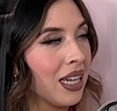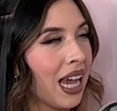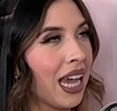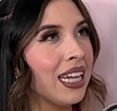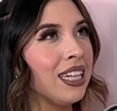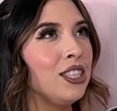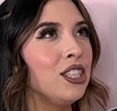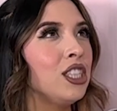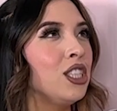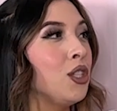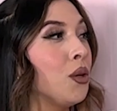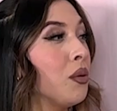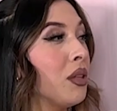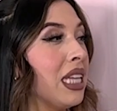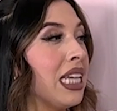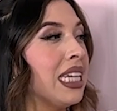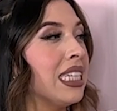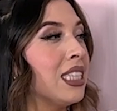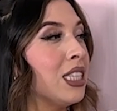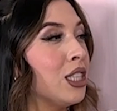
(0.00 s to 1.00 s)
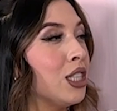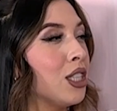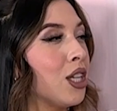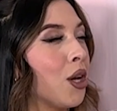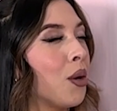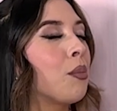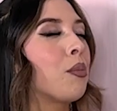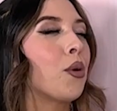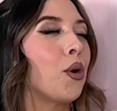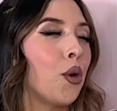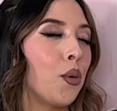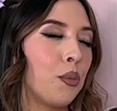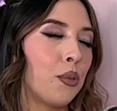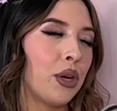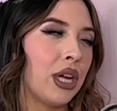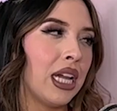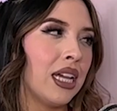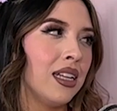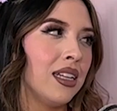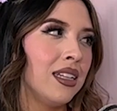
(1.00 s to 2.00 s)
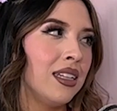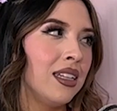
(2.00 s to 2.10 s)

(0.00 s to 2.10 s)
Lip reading: I just don't think it's appropriate.